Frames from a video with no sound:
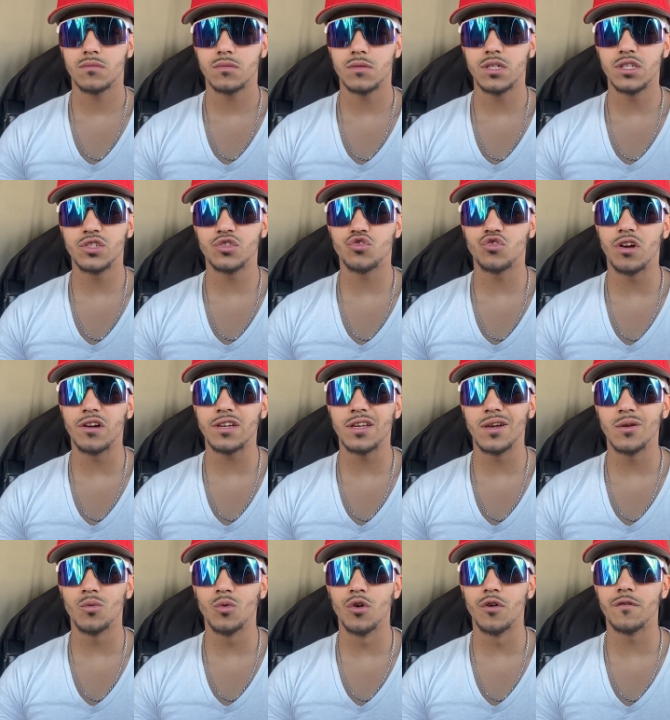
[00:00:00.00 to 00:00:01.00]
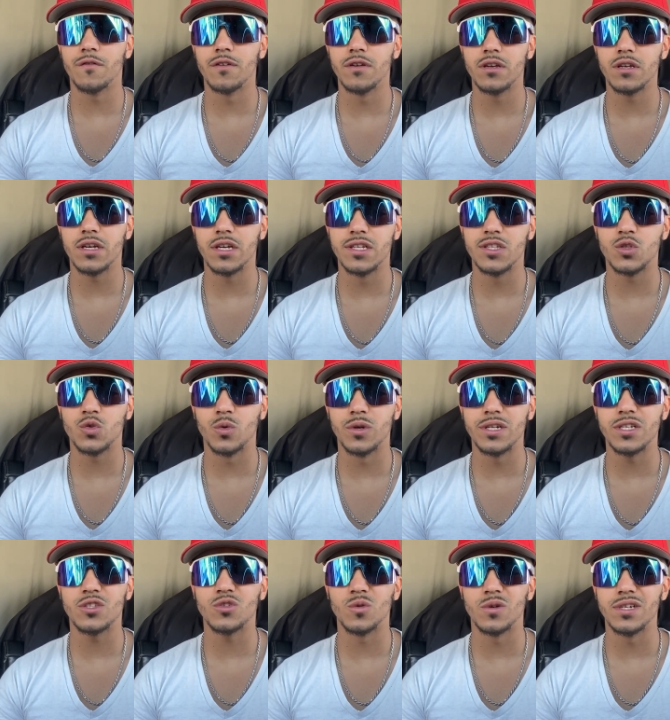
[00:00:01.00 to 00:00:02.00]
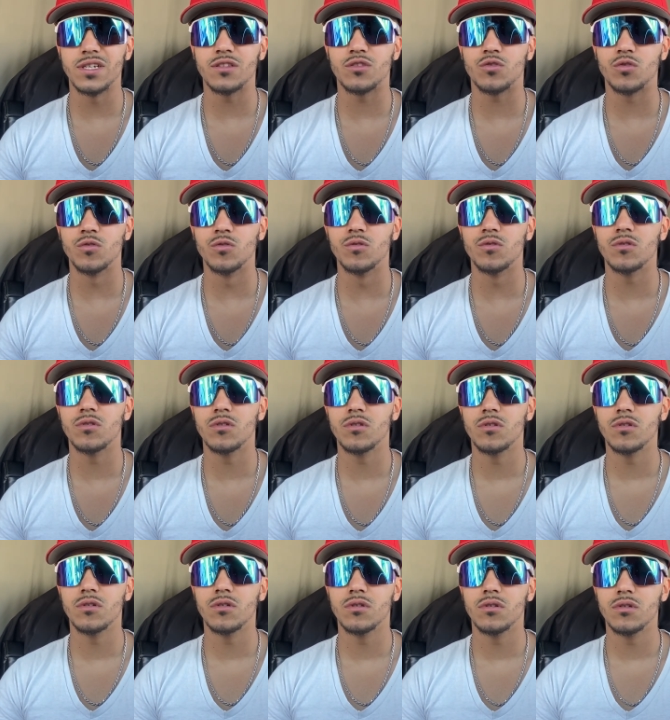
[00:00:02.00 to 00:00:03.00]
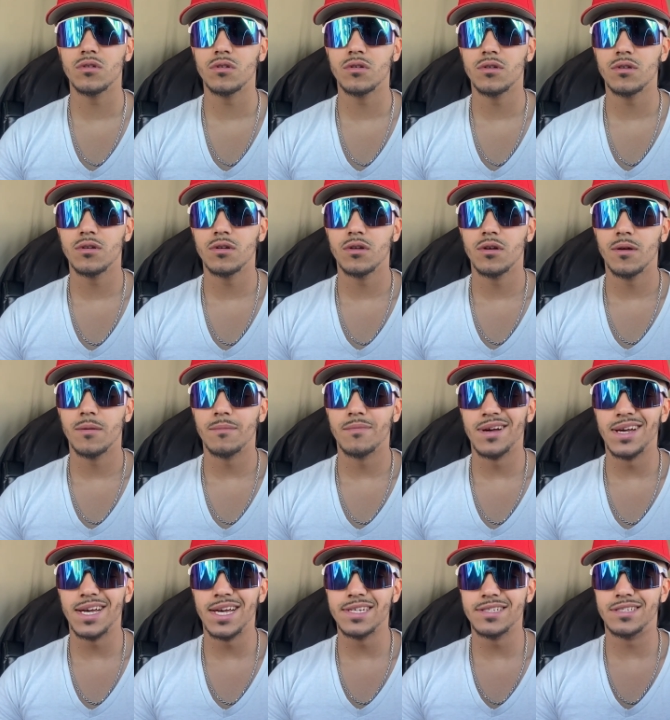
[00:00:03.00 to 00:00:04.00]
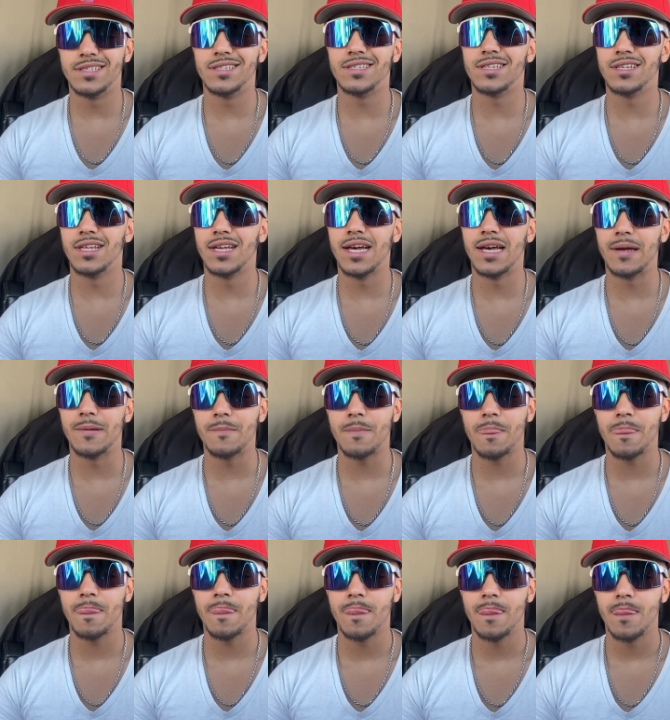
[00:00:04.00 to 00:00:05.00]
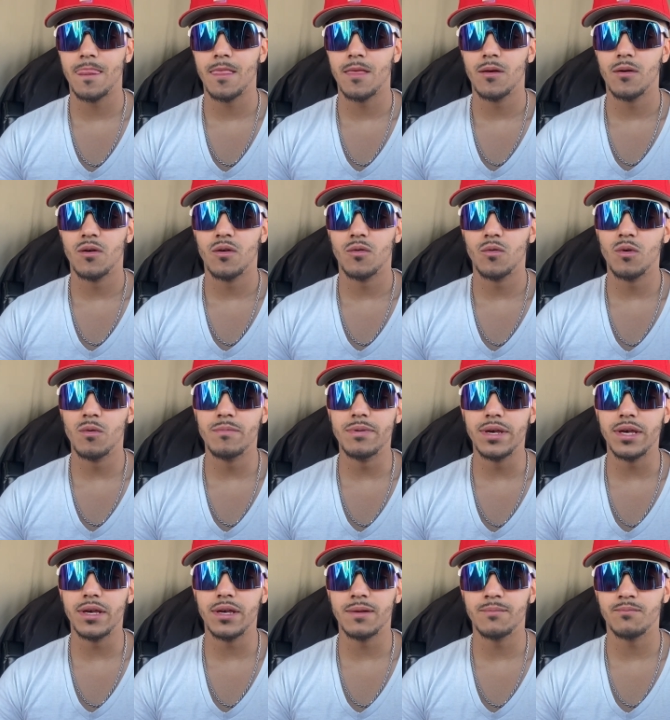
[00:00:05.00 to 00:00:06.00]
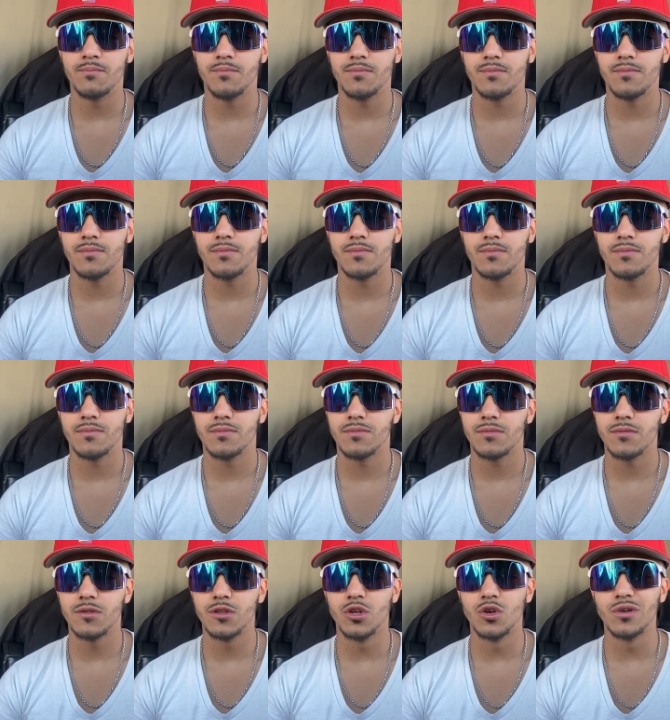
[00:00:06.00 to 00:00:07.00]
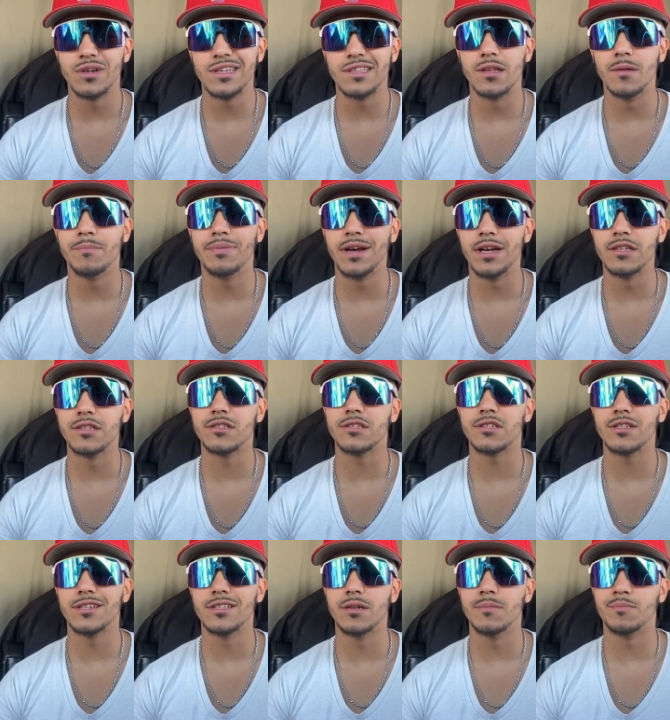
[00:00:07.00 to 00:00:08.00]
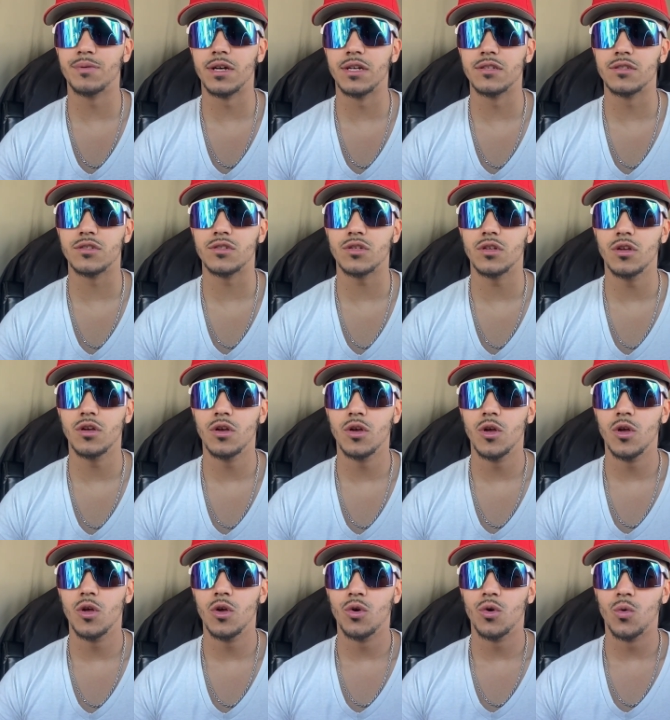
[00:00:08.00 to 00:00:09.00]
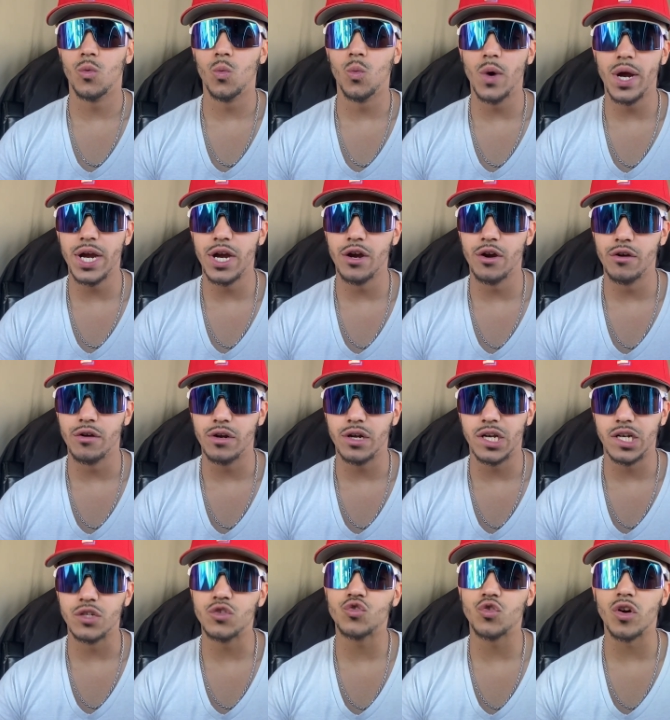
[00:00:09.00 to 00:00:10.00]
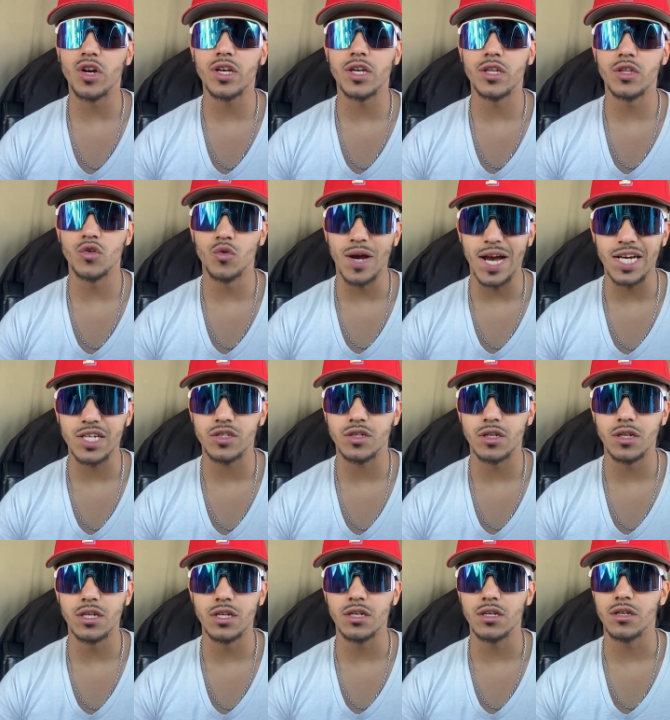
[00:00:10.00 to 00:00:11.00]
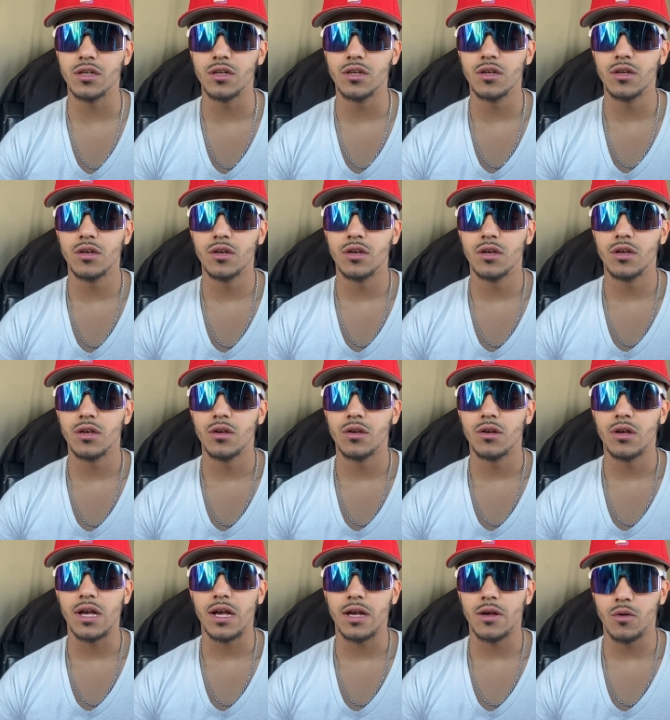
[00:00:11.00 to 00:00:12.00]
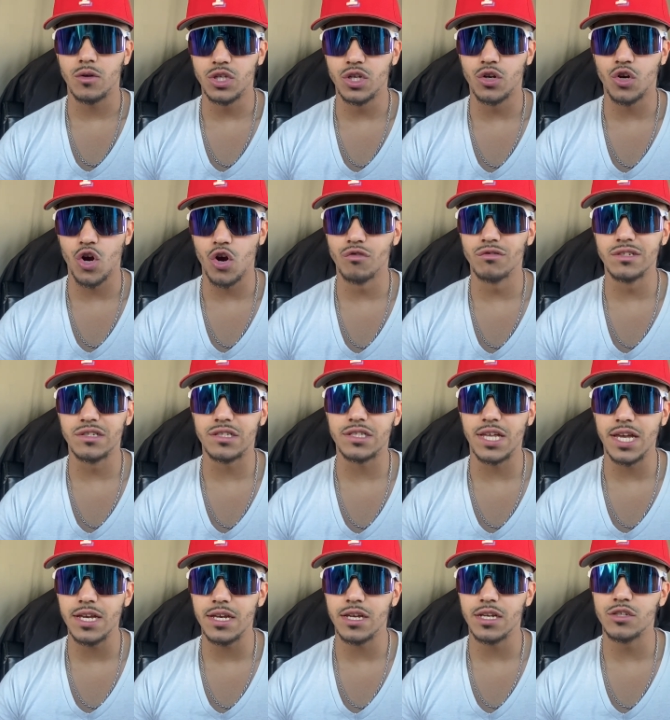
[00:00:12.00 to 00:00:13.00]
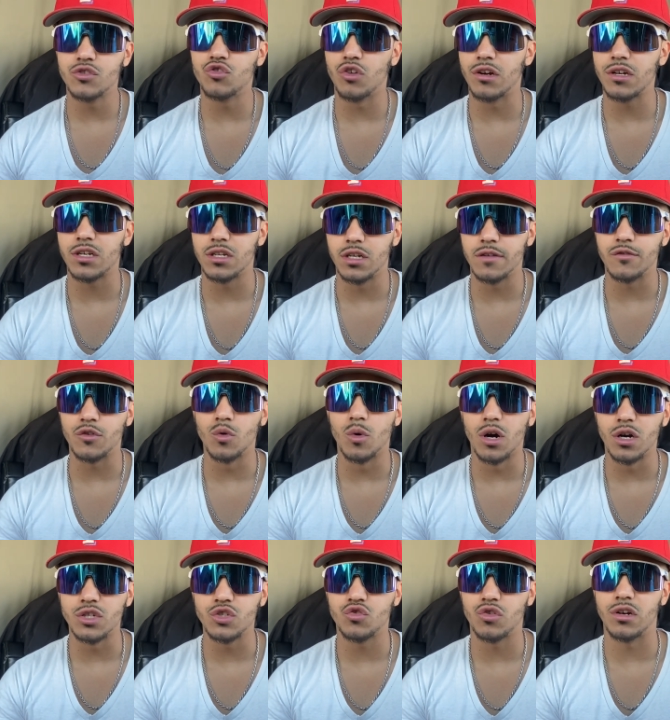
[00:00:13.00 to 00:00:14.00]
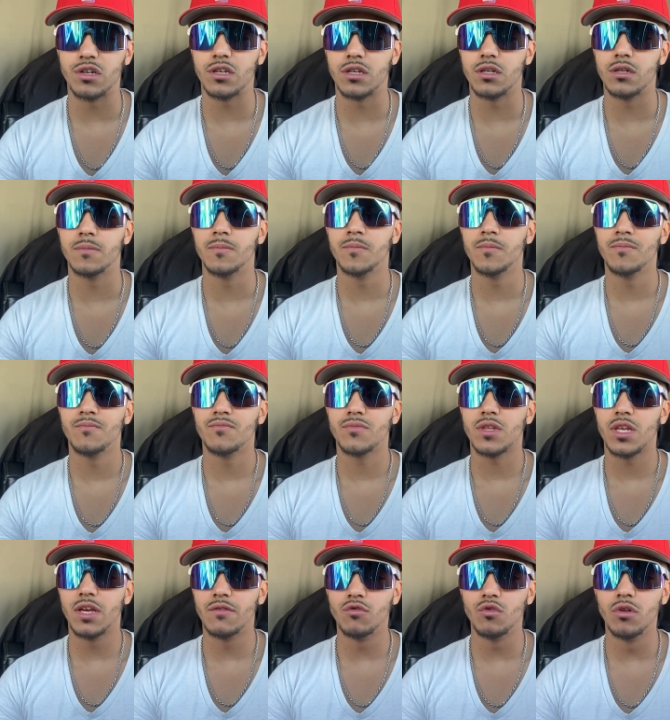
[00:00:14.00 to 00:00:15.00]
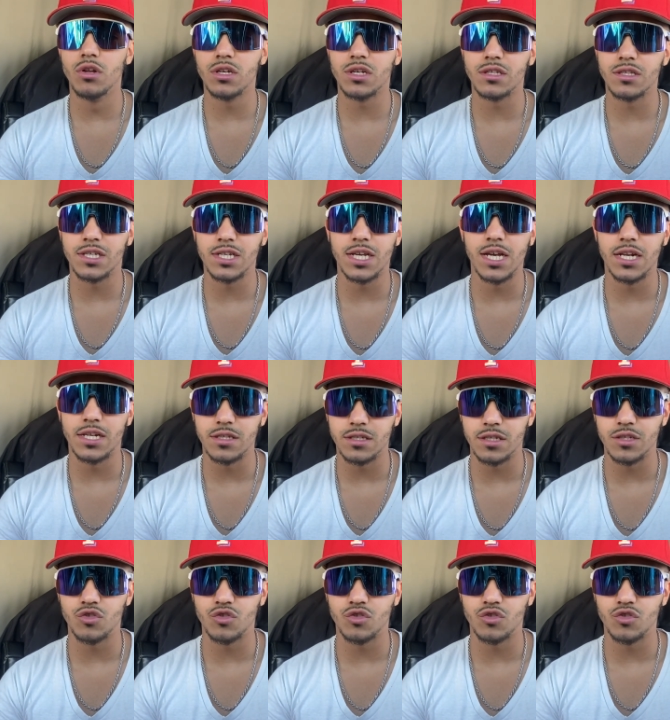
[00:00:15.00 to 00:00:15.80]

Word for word: Is trucking worth it in 2022? My answer to that will be no, it depends. It depends where in trucking you actually your current state in trucking, if you are in trucking, if you're looking to get into